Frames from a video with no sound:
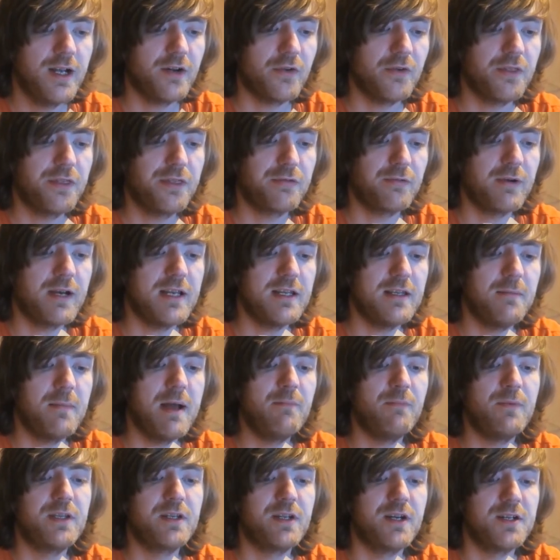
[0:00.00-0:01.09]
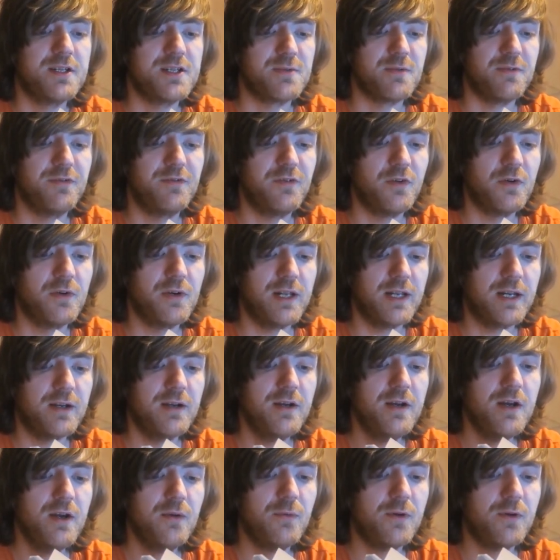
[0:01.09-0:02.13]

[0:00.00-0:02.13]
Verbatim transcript: and on three the men with guns were falling,